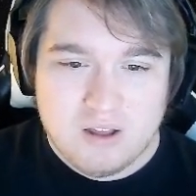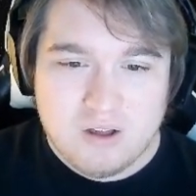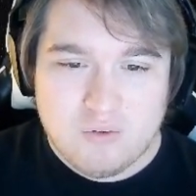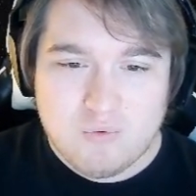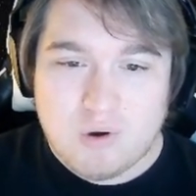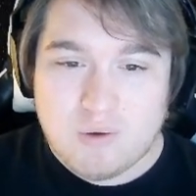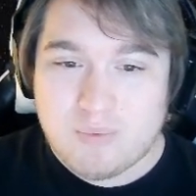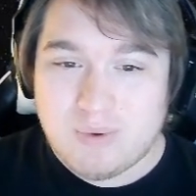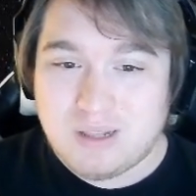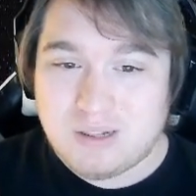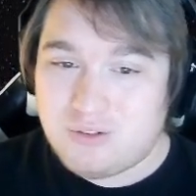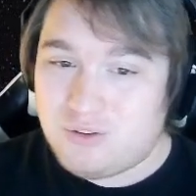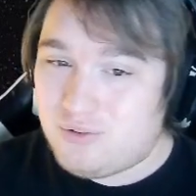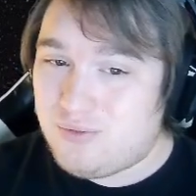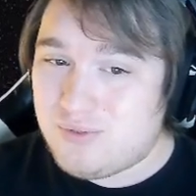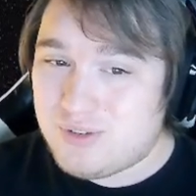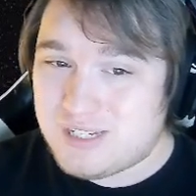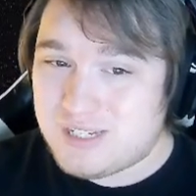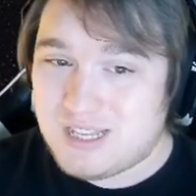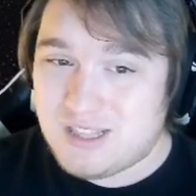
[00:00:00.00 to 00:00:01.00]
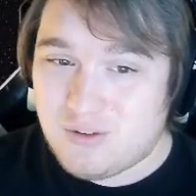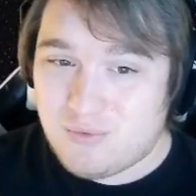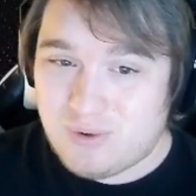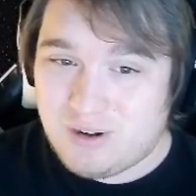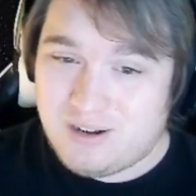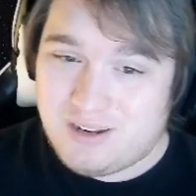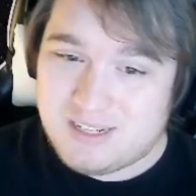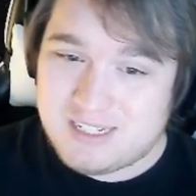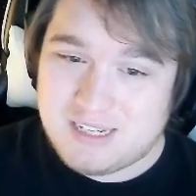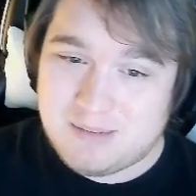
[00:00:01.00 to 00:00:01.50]
What we lose in the
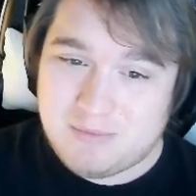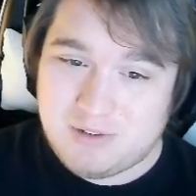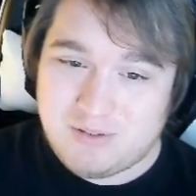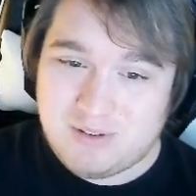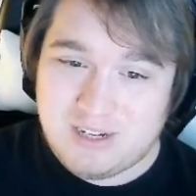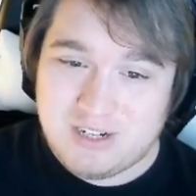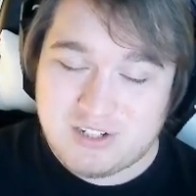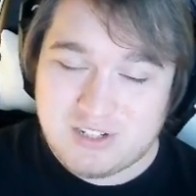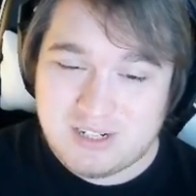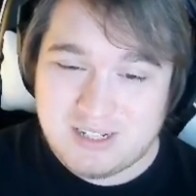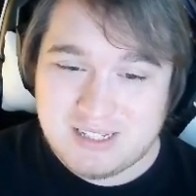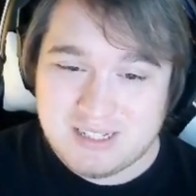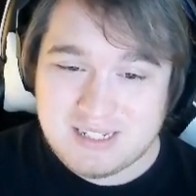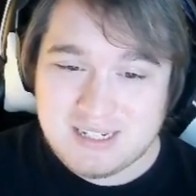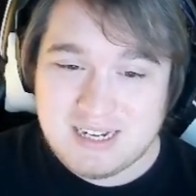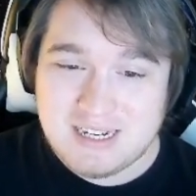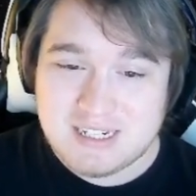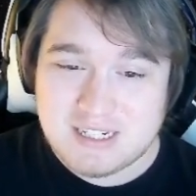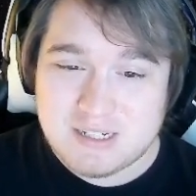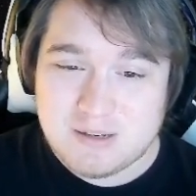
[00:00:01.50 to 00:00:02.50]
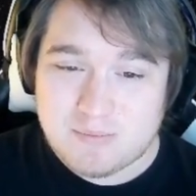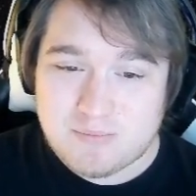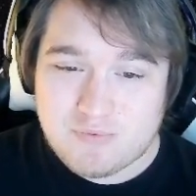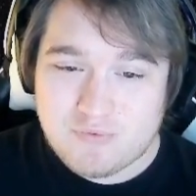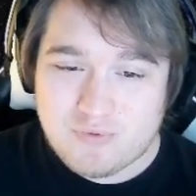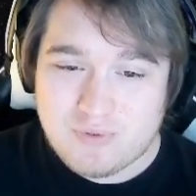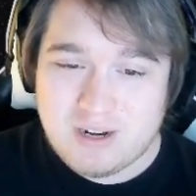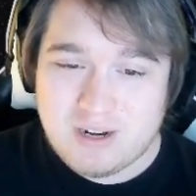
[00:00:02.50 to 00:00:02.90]
1D simulations is pretty